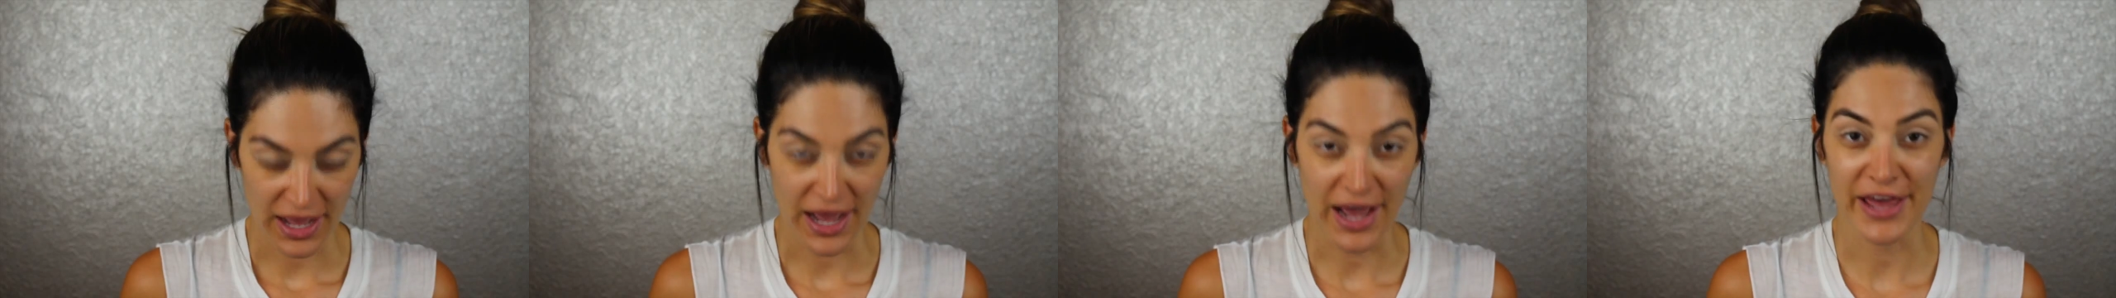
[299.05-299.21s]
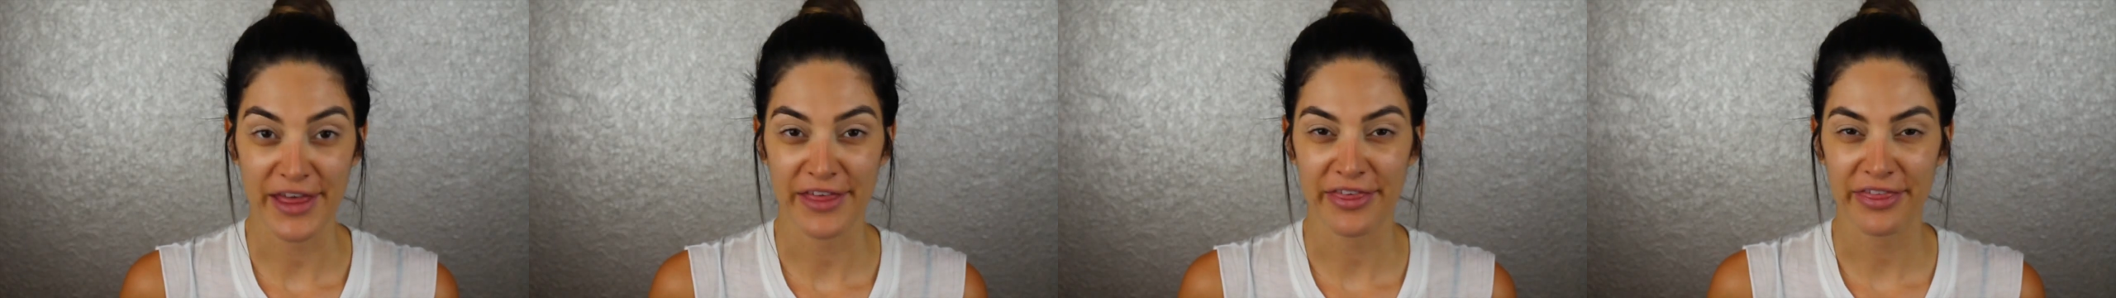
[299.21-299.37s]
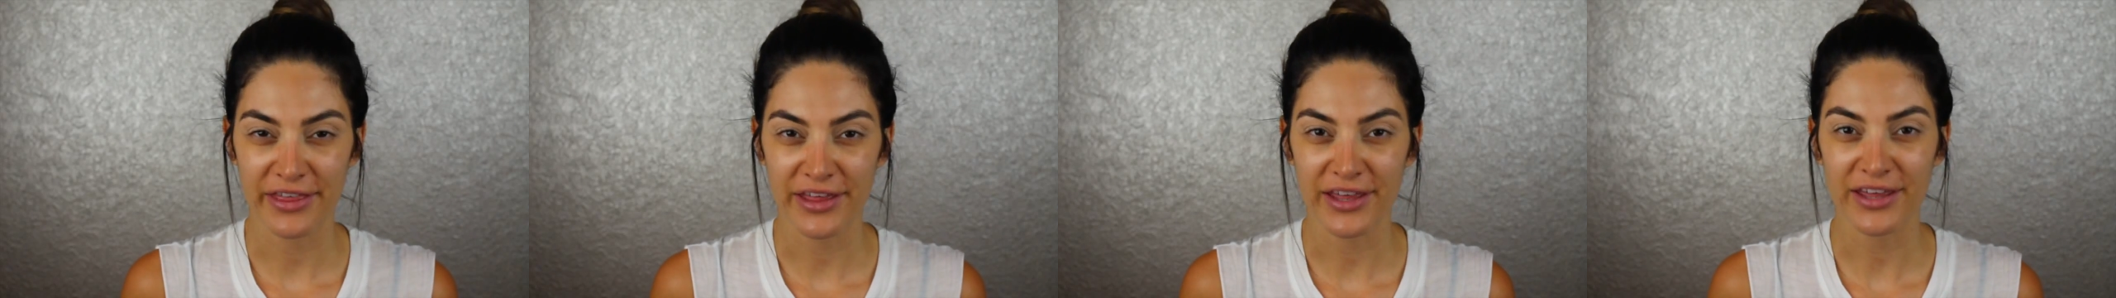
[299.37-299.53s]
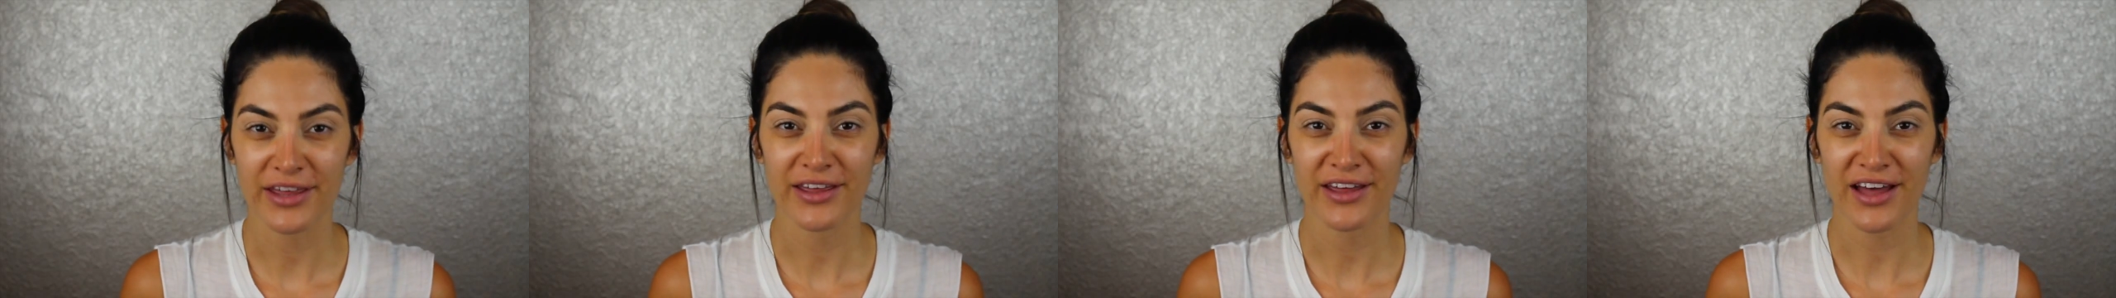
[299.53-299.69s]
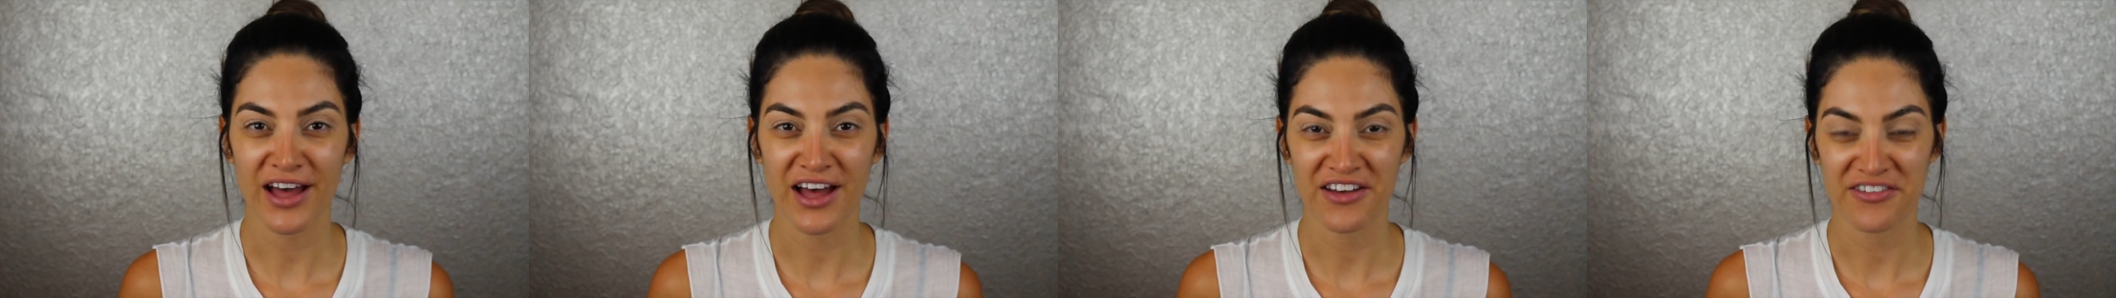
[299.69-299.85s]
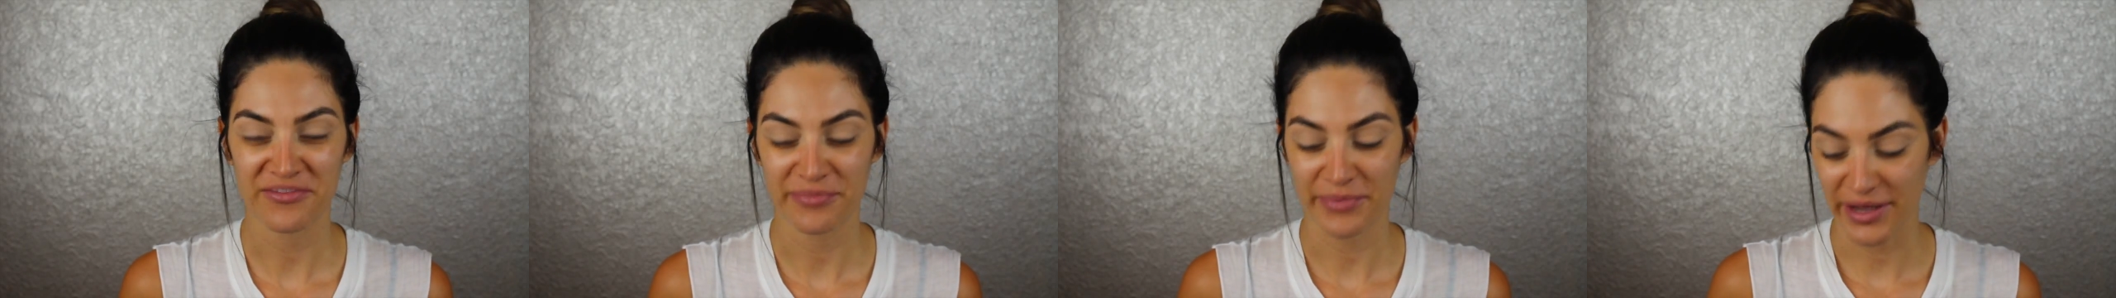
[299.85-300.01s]
I think
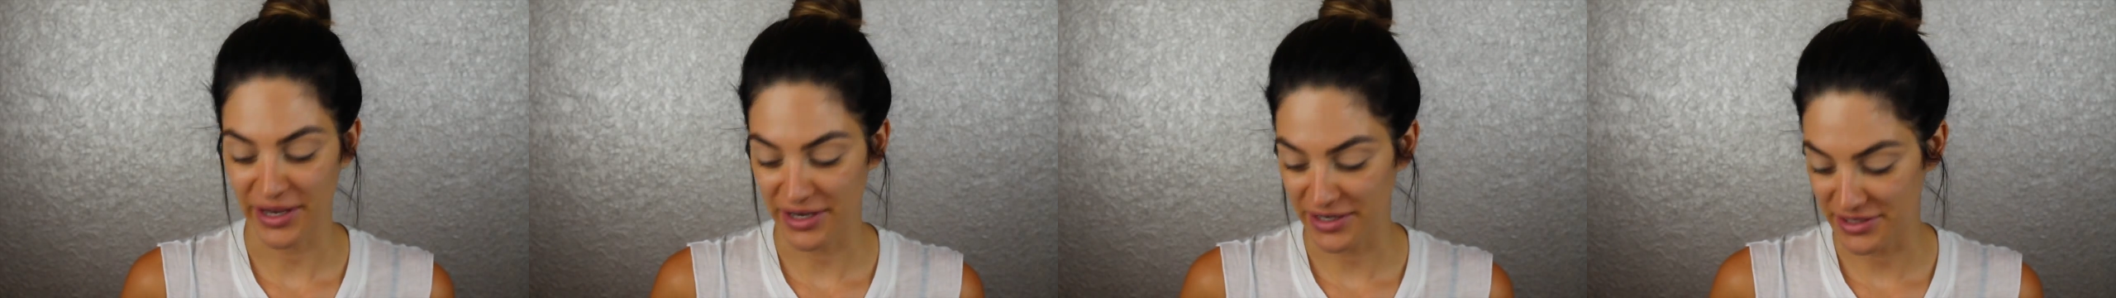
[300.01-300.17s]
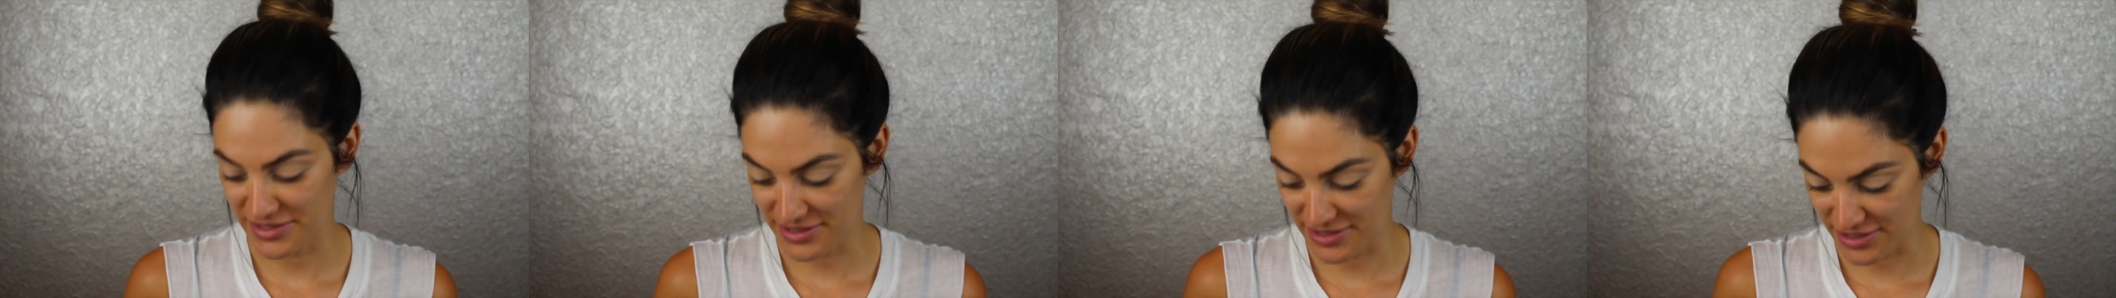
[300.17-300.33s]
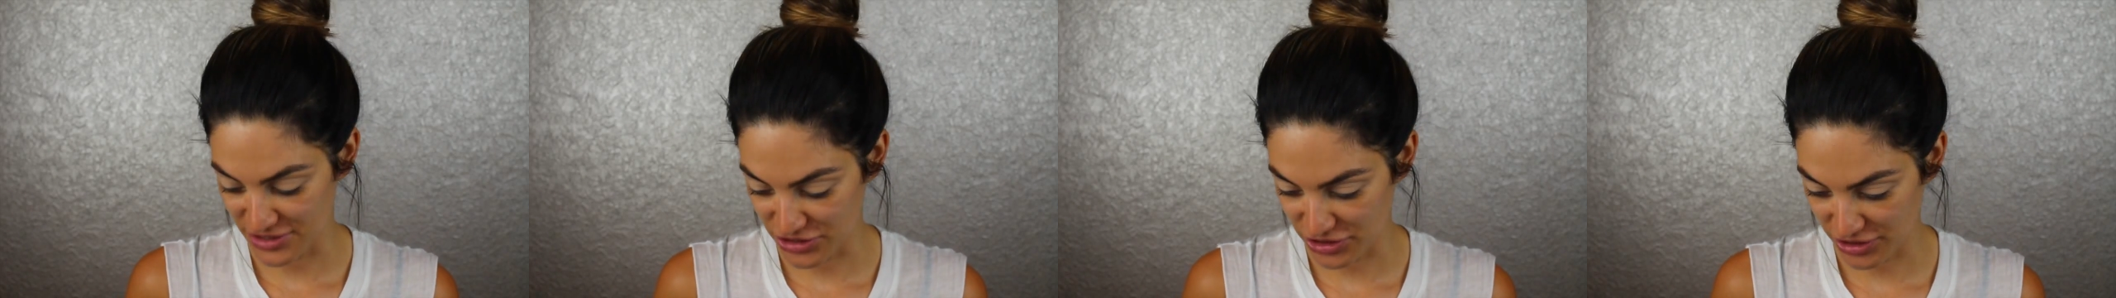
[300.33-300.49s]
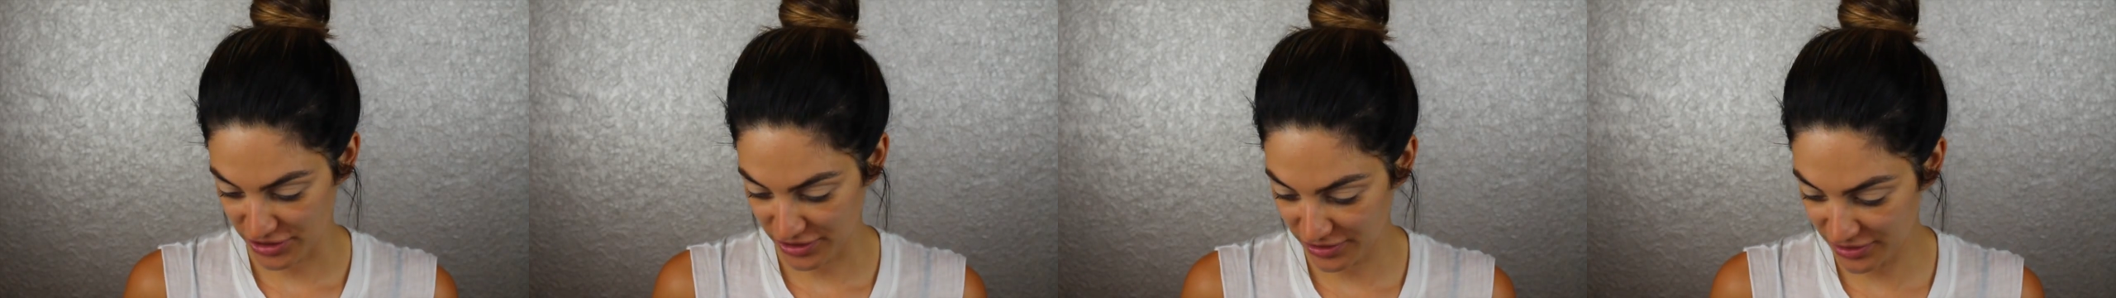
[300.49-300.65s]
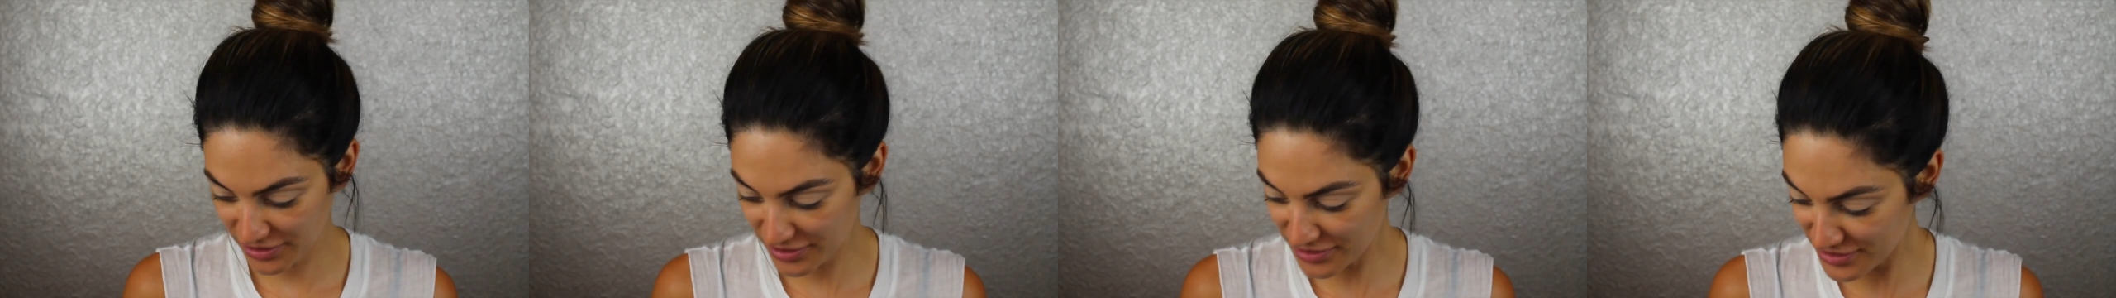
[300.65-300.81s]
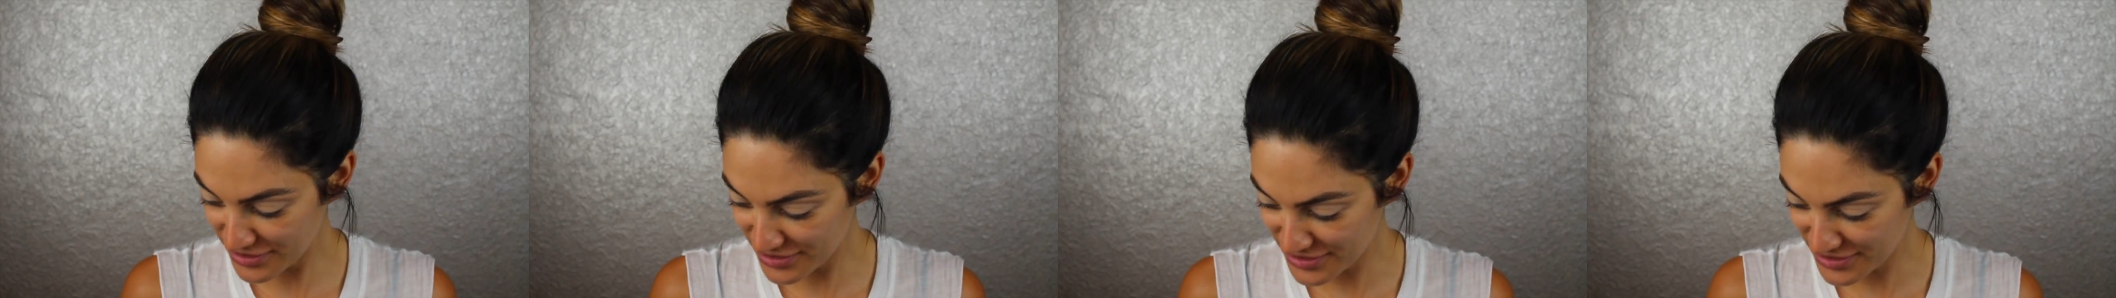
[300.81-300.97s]
I've made a decision.